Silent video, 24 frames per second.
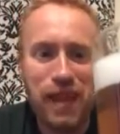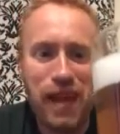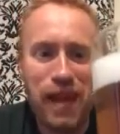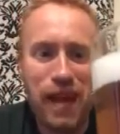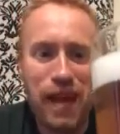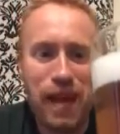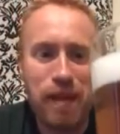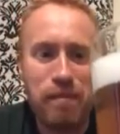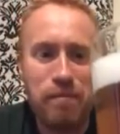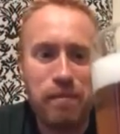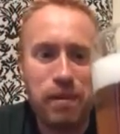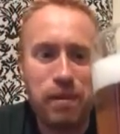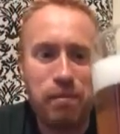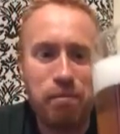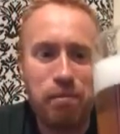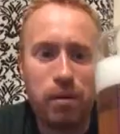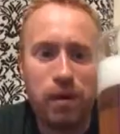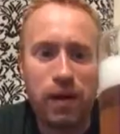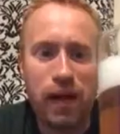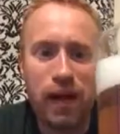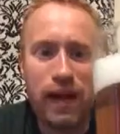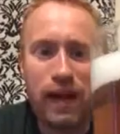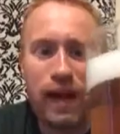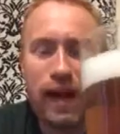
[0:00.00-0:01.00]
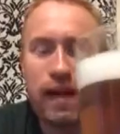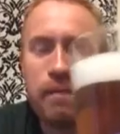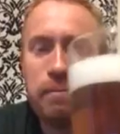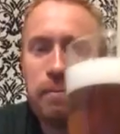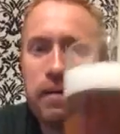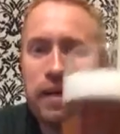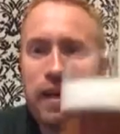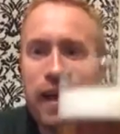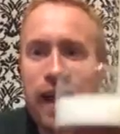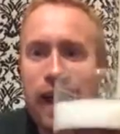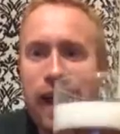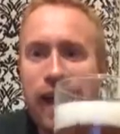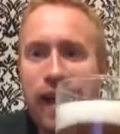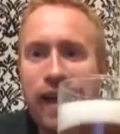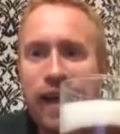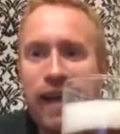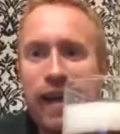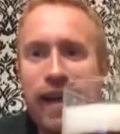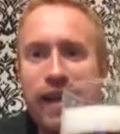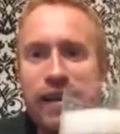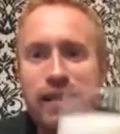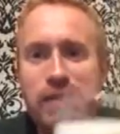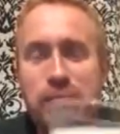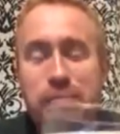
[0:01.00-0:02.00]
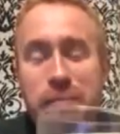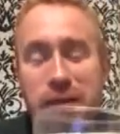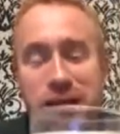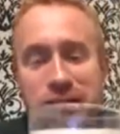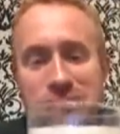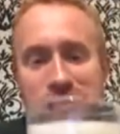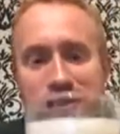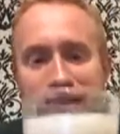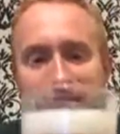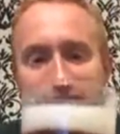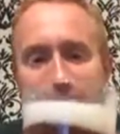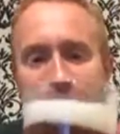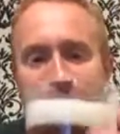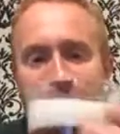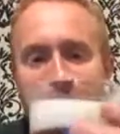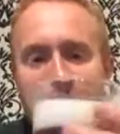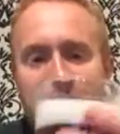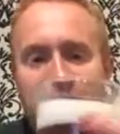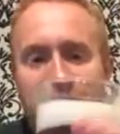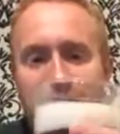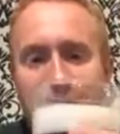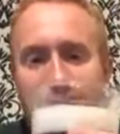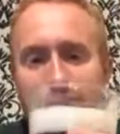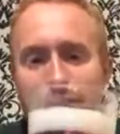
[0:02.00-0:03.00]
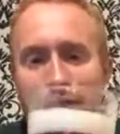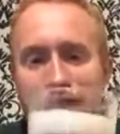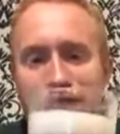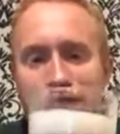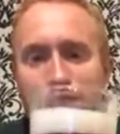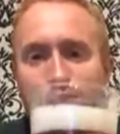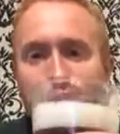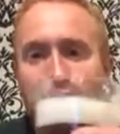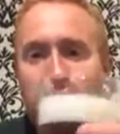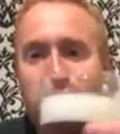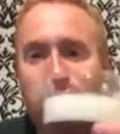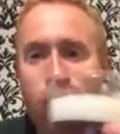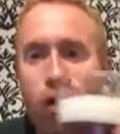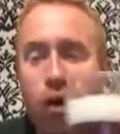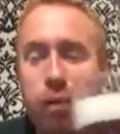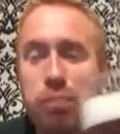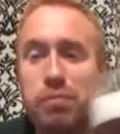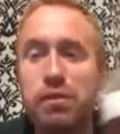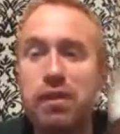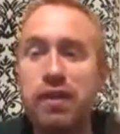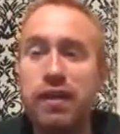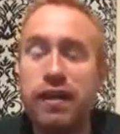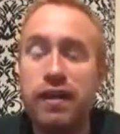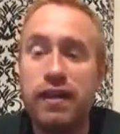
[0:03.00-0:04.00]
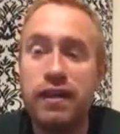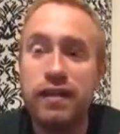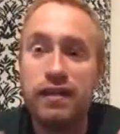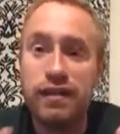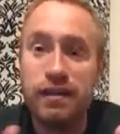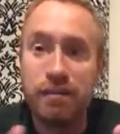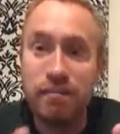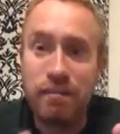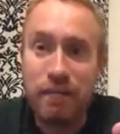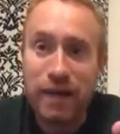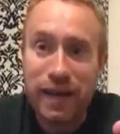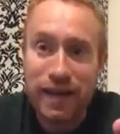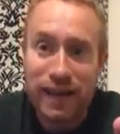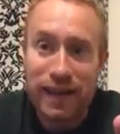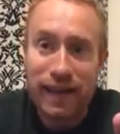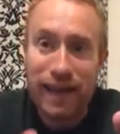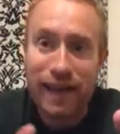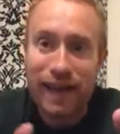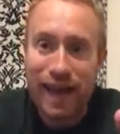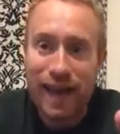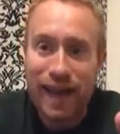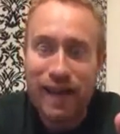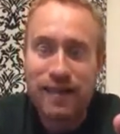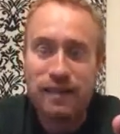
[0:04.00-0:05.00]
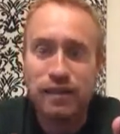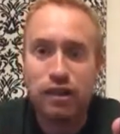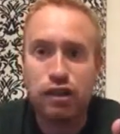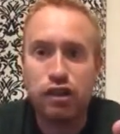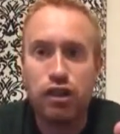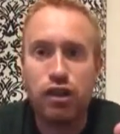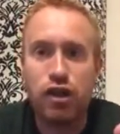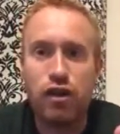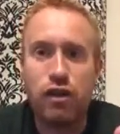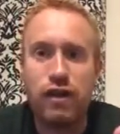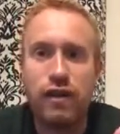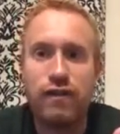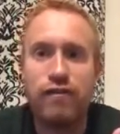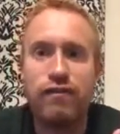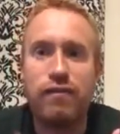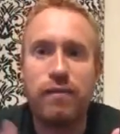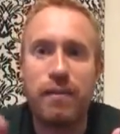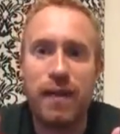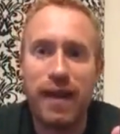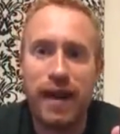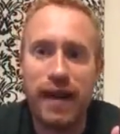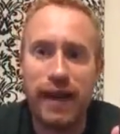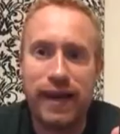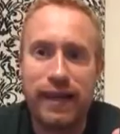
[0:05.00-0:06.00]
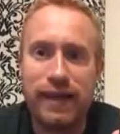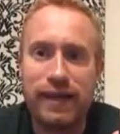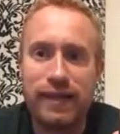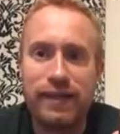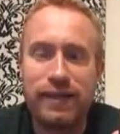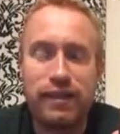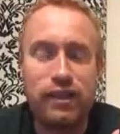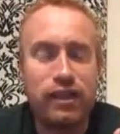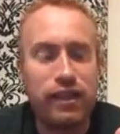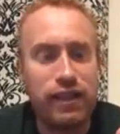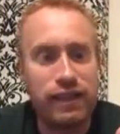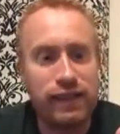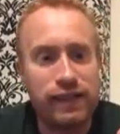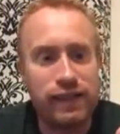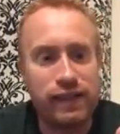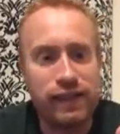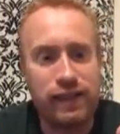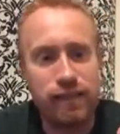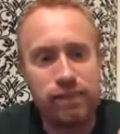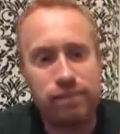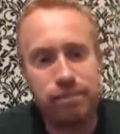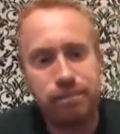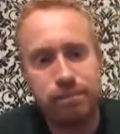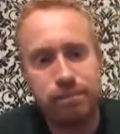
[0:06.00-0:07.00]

Um, but an IPA is basically a beer which is overhopped to make it last the journey from England to India.